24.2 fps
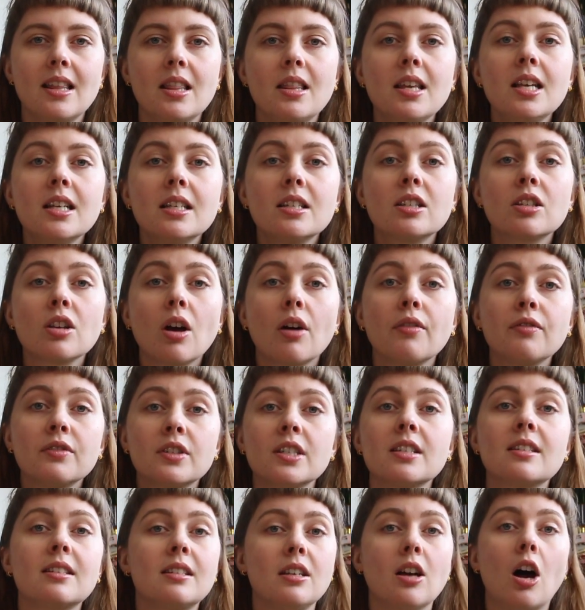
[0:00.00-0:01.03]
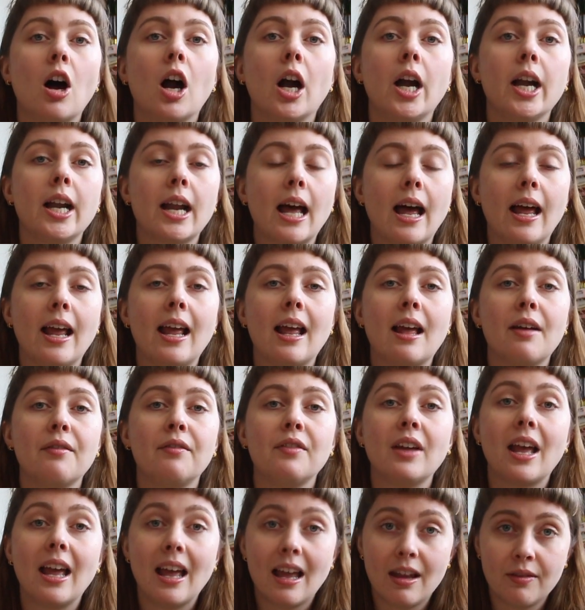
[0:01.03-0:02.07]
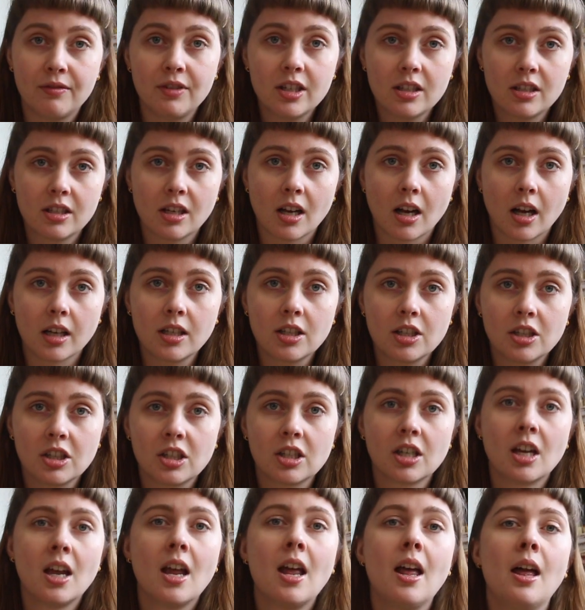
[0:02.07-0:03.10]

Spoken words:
the softest yarn I have ever touched.